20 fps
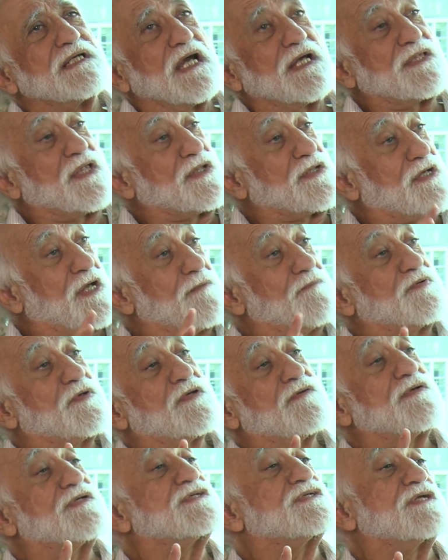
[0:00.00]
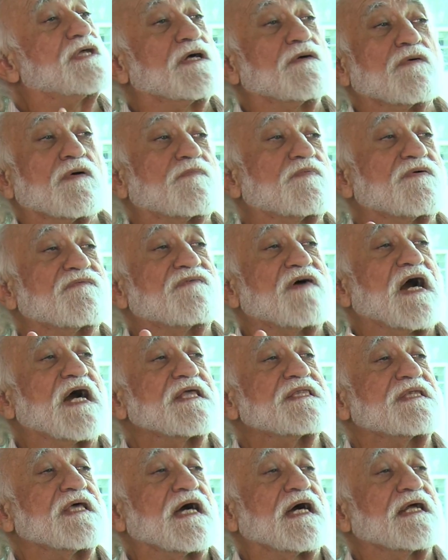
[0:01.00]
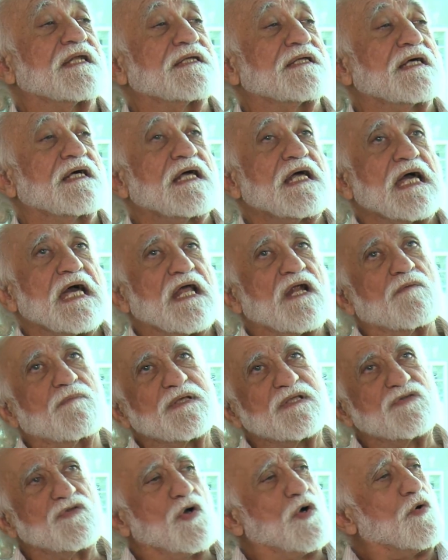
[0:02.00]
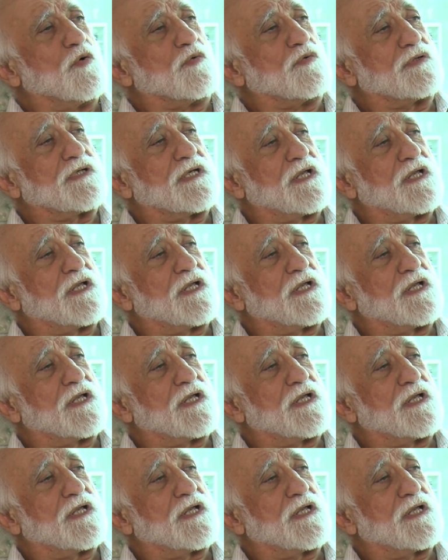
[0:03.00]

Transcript: And then the computer engineer will provide that, and it'll be new.